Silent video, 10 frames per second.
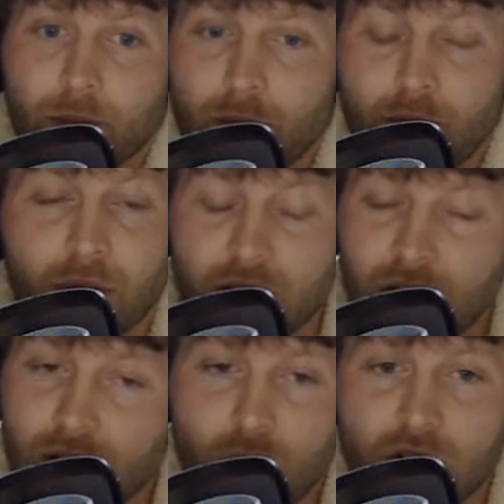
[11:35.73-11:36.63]
But
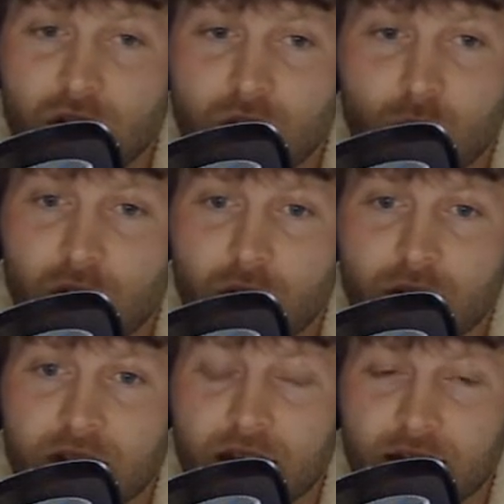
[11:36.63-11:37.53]
it's just one of those
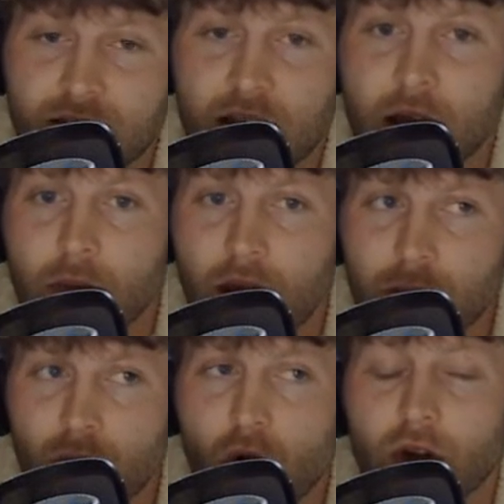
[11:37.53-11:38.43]
things. Mike
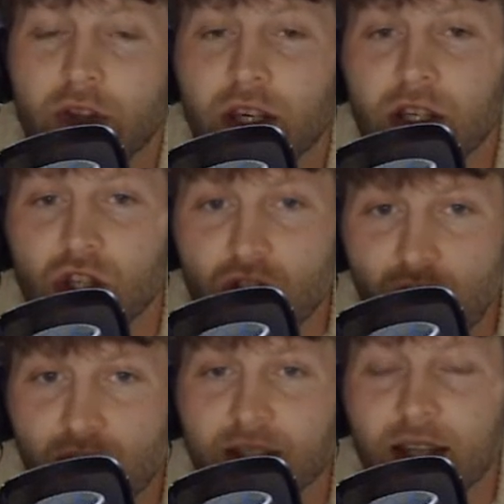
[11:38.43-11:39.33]
McCarthy is
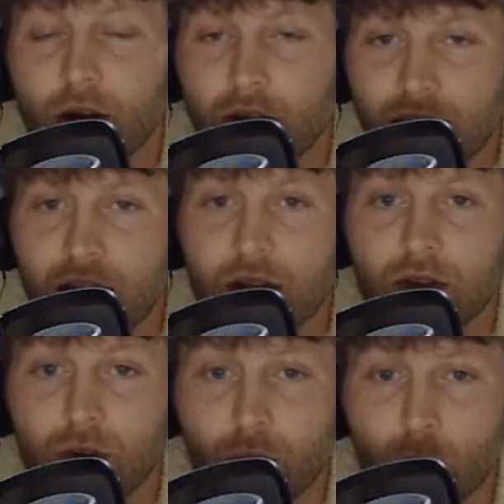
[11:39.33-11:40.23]
just now getting into the
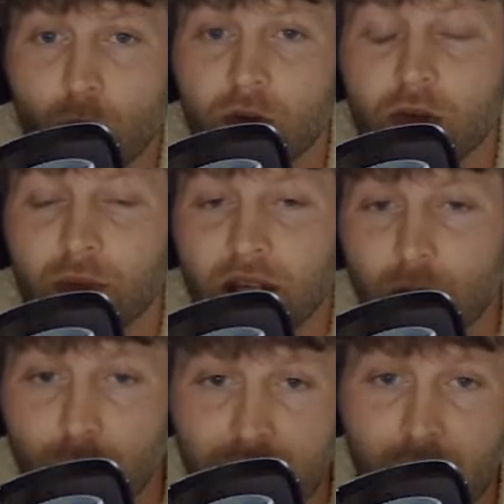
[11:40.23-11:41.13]
groove of being a
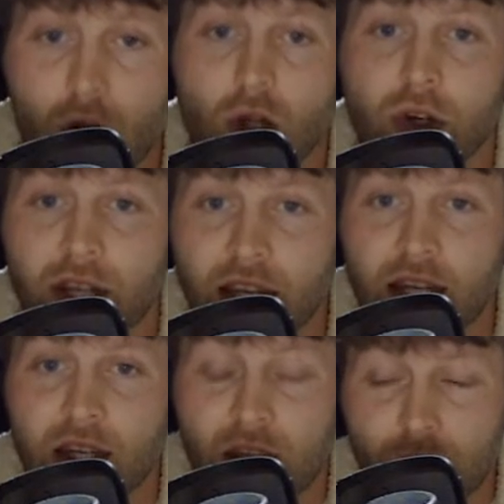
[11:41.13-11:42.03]
play caller again, and
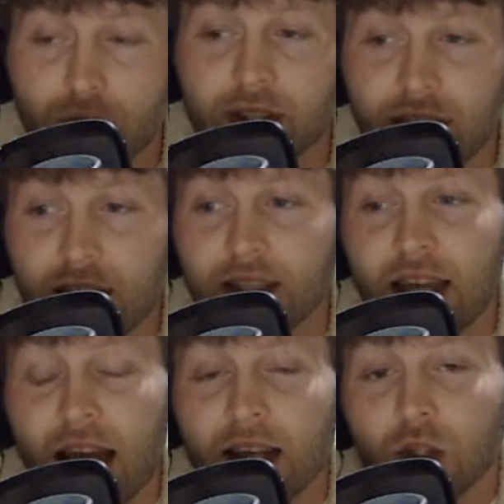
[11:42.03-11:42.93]
he understands he
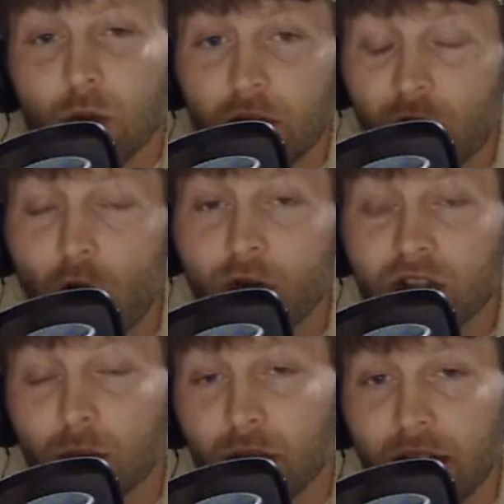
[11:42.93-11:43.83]
has to evolve as a
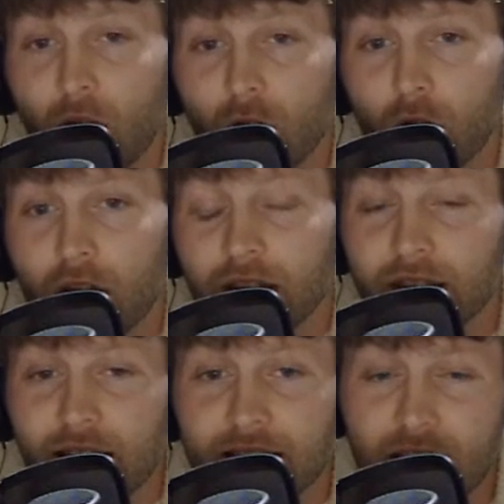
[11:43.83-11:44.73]
play caller in
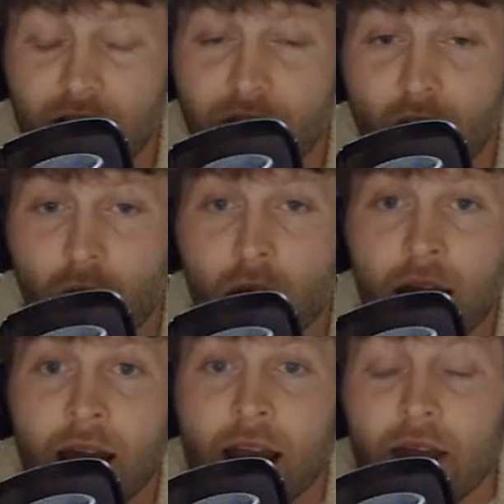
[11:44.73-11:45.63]
today's NFL.
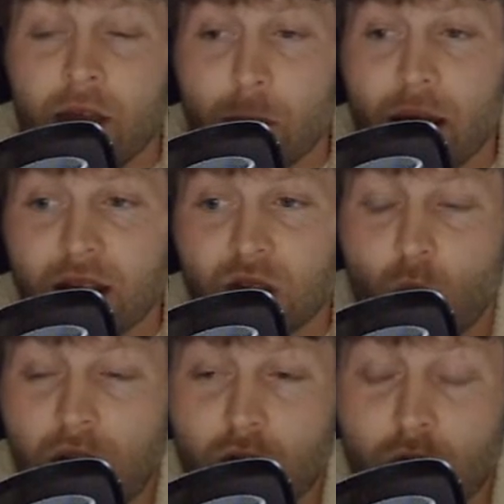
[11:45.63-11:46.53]
And the best way
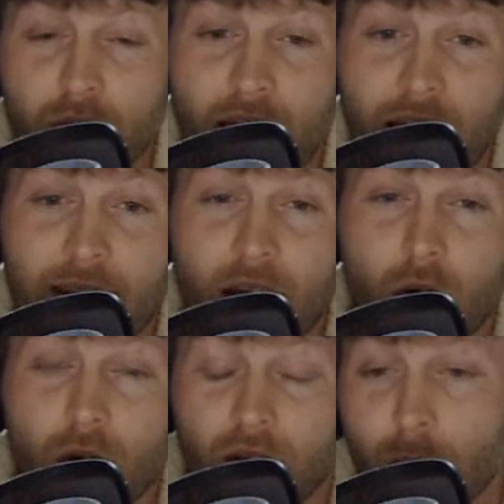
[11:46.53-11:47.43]
to do that now
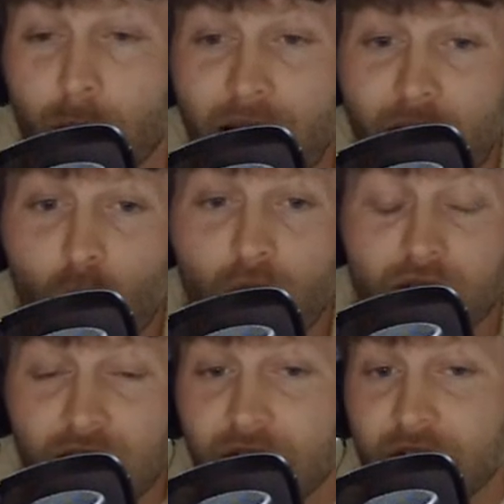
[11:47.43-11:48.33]
and combat what
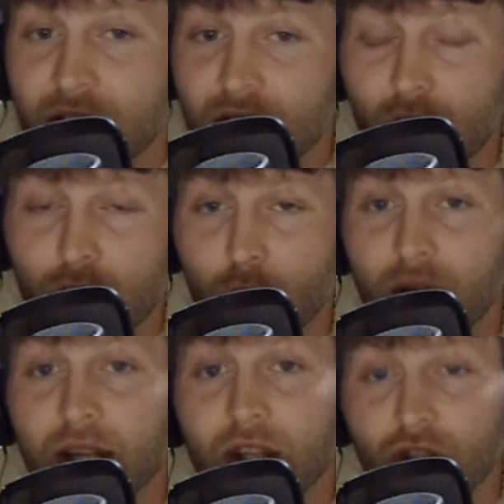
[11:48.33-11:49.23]
defenses are doing
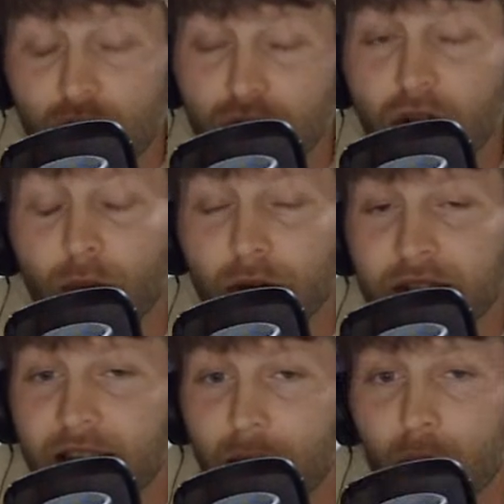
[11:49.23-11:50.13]
is use the
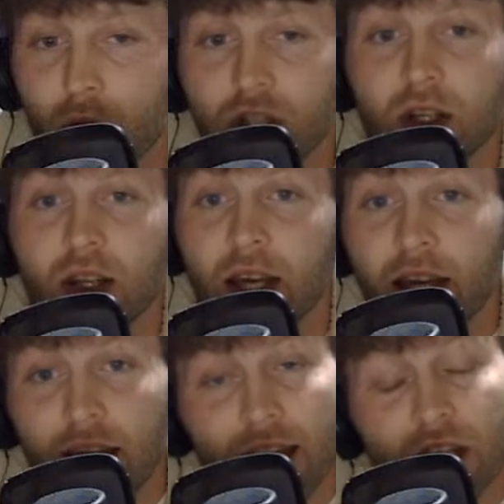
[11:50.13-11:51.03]
pre-snap motion,
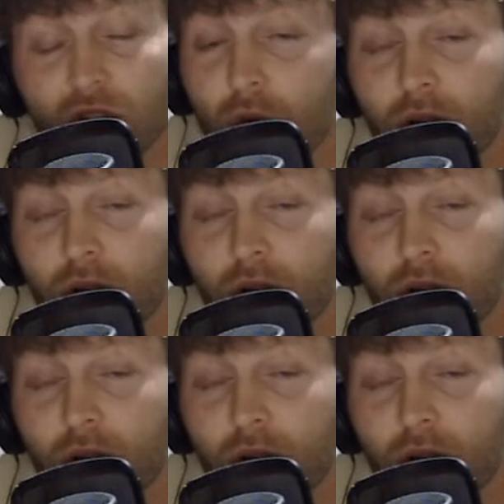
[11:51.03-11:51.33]
and he's doing it